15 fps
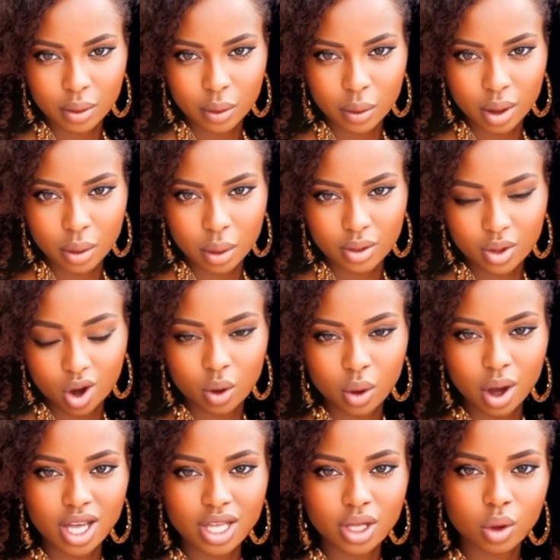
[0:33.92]
But before
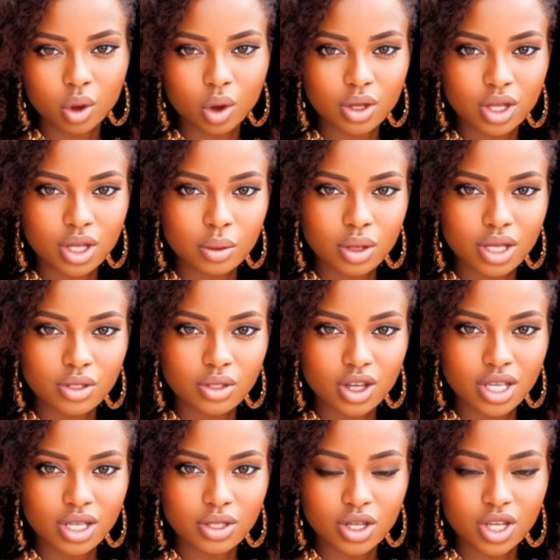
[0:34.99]
we explore the
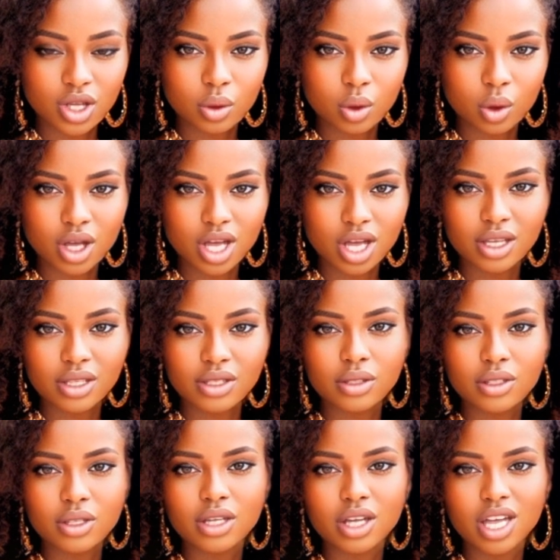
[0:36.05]
specifics of this ruling,
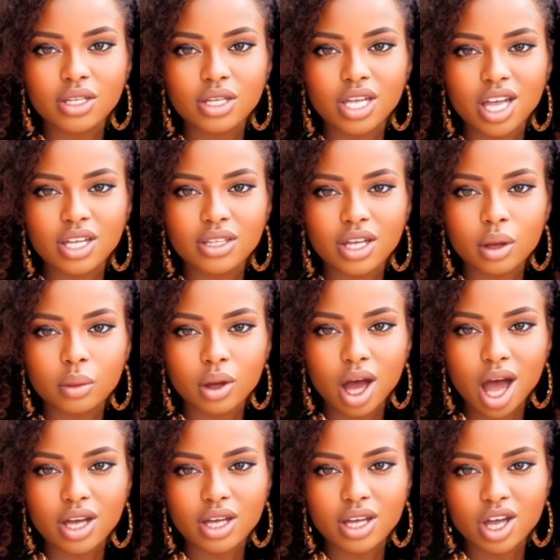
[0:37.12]
let's take a step
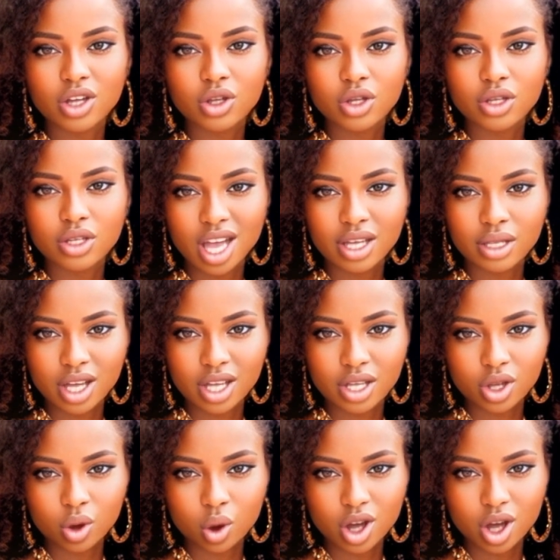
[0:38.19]
back and understand the
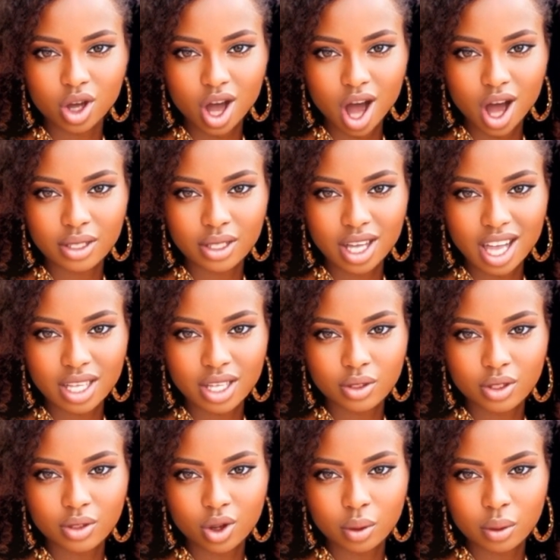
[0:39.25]
historical context of
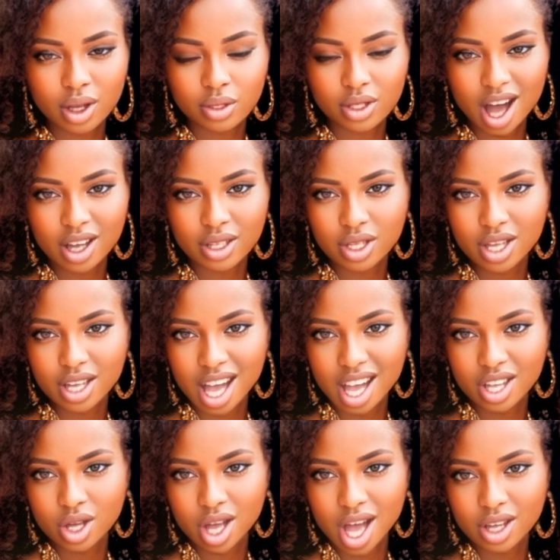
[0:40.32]
affirmative action in
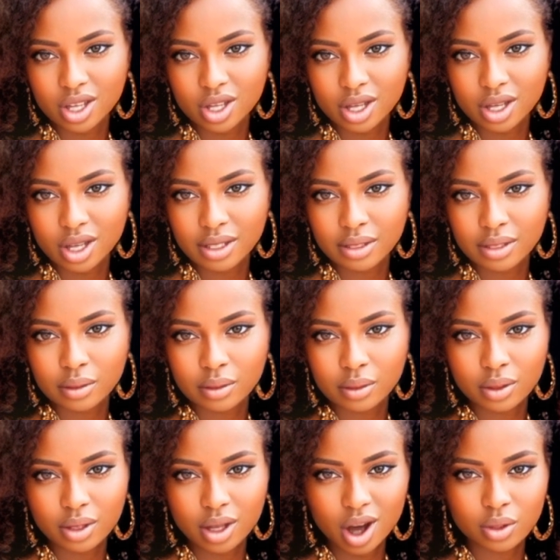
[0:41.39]
education.
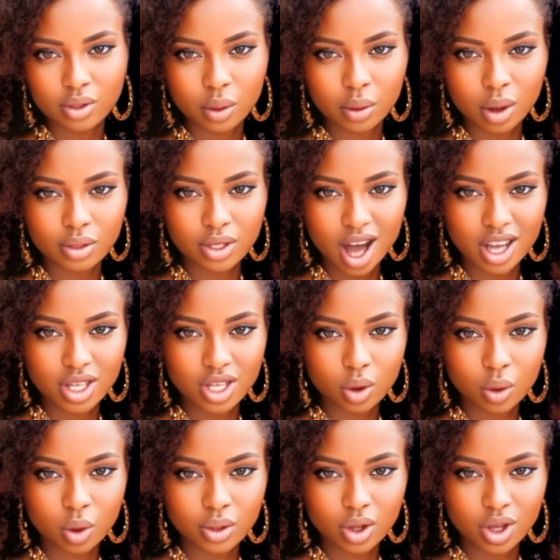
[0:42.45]
Affirmative
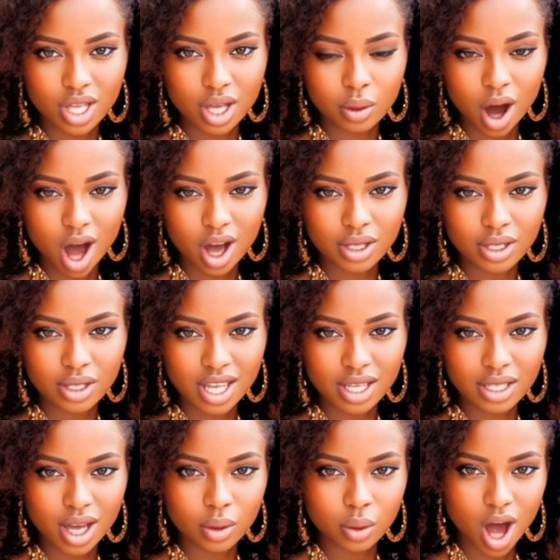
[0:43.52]
action refers to
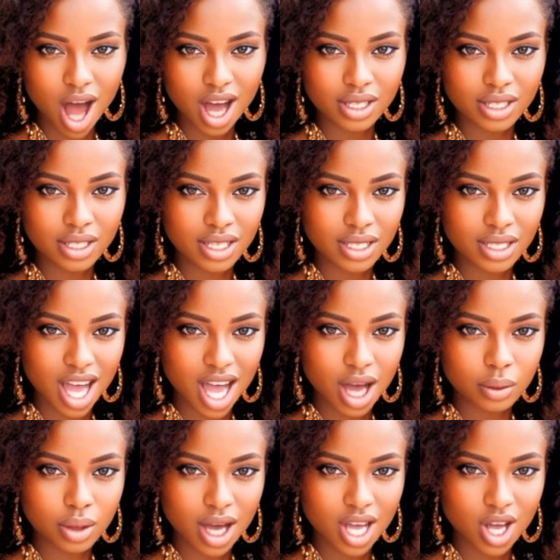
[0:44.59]
policies and practices
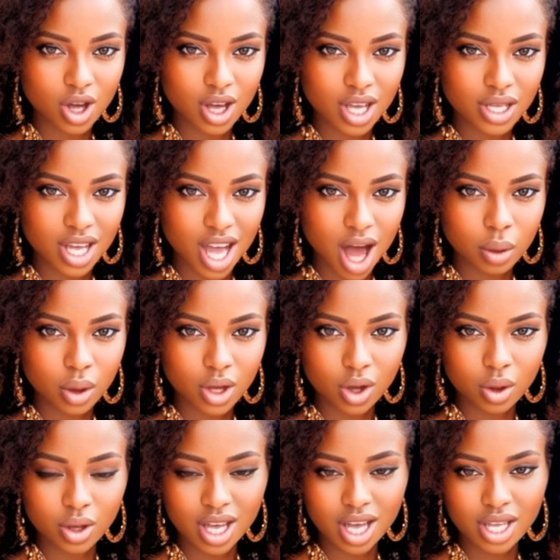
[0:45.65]
aimed at increasing
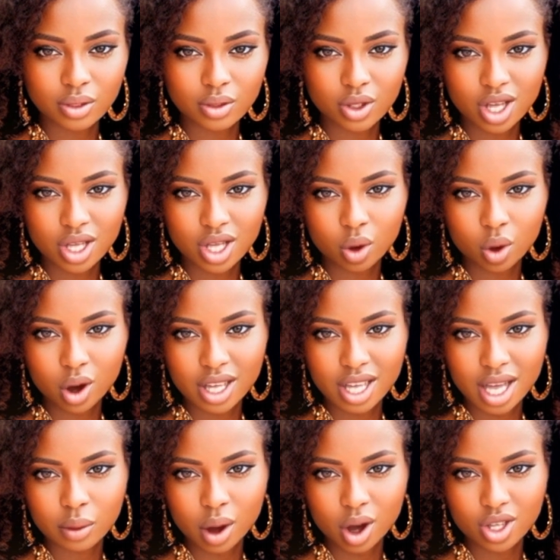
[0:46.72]
opportunities for
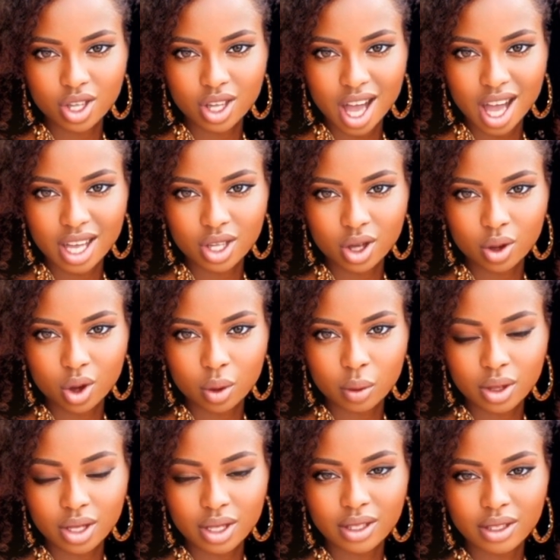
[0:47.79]
historically marginalized
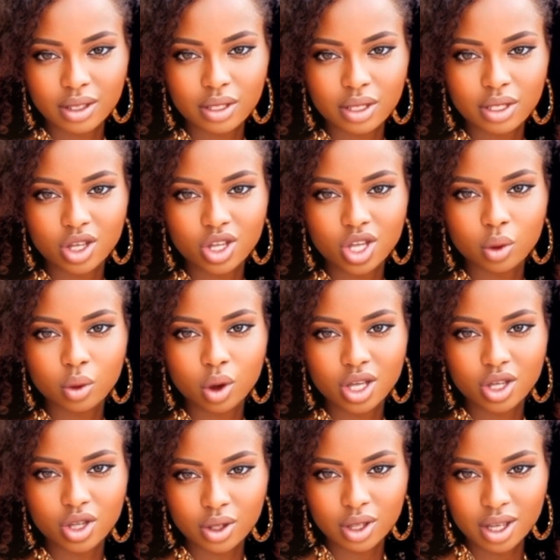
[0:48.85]
groups, such as
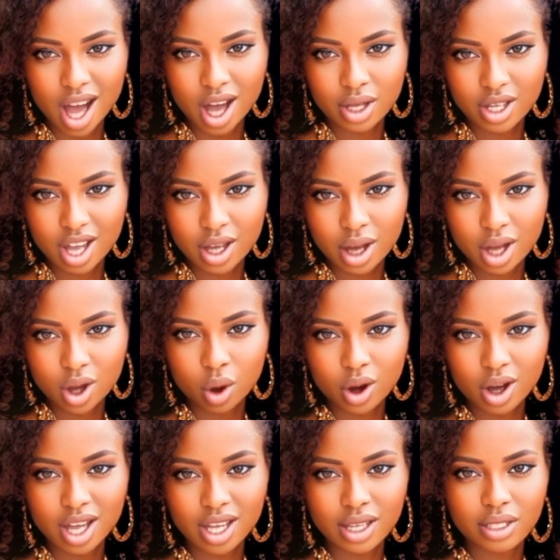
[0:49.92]
racial and ethnic
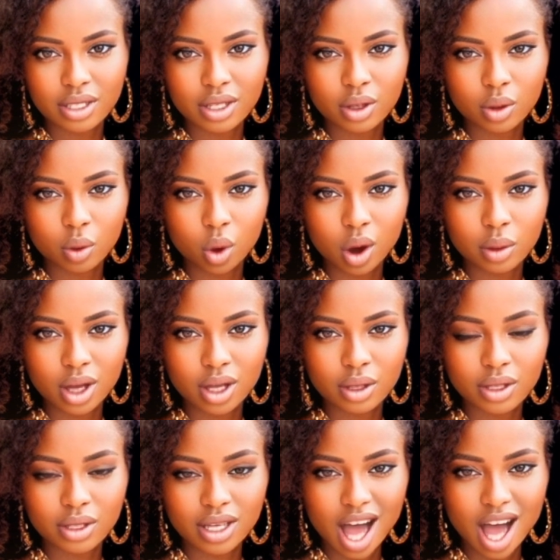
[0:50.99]
minorities,
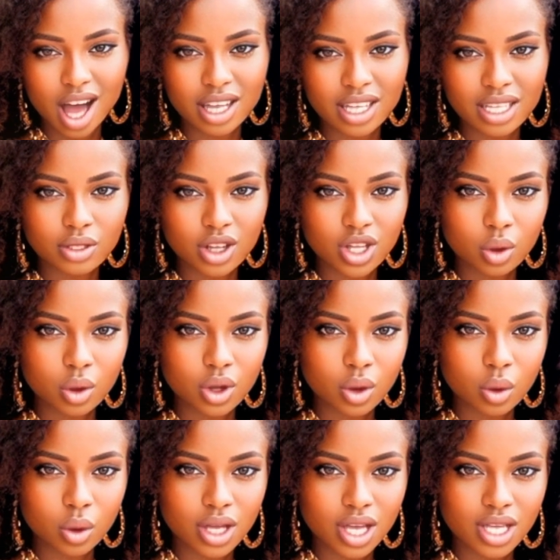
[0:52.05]
women, and
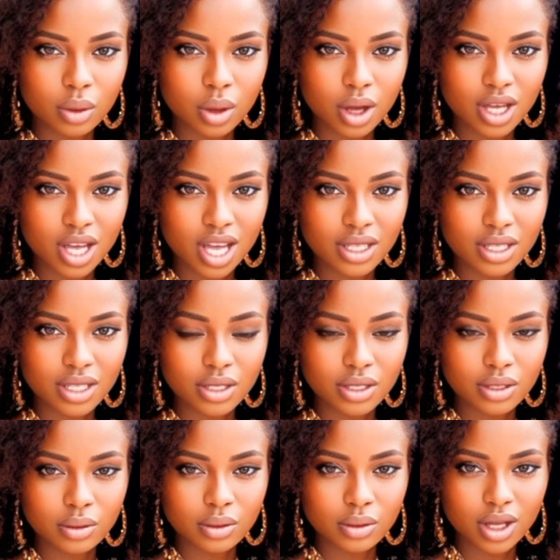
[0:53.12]
individuals with disabilities.
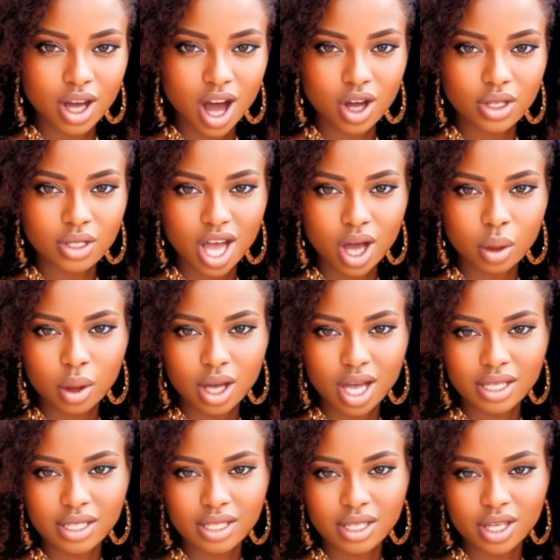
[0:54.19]
Our tale
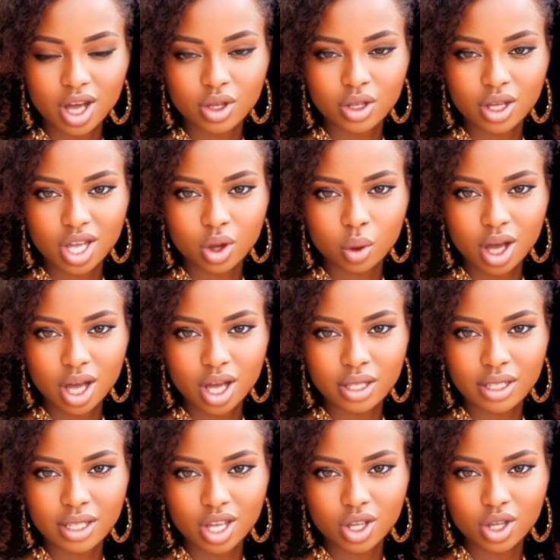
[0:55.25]
begins in the early 20th
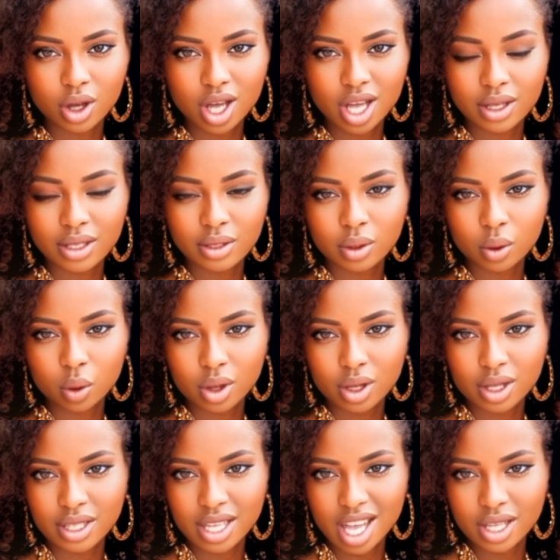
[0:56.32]
century, where
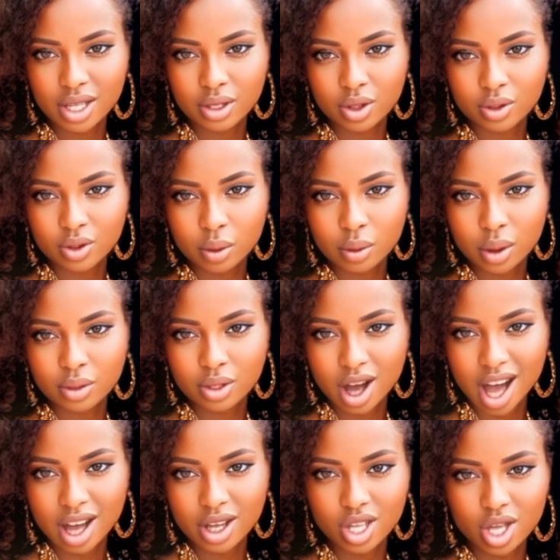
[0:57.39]
the seeds of affirmative
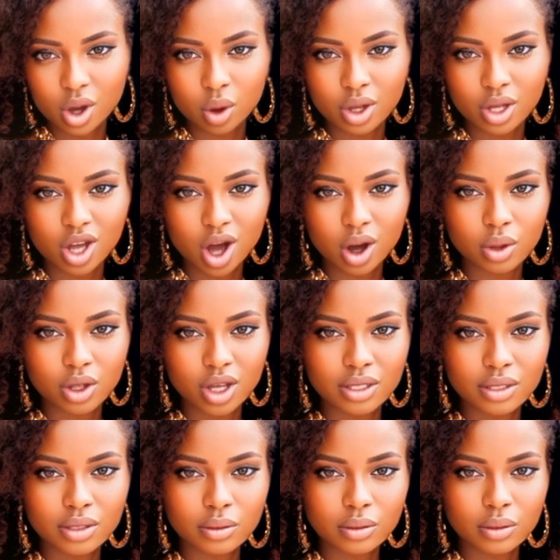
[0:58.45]
action were sown.
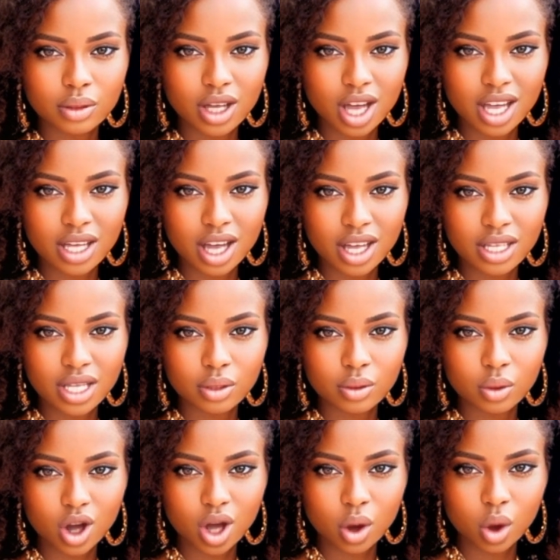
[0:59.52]
In
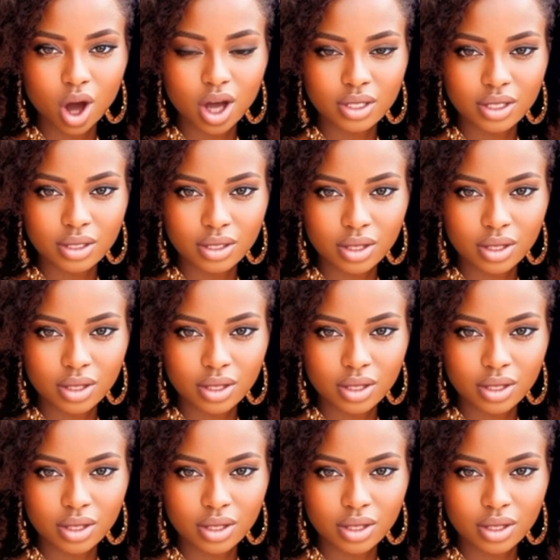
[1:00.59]
1941,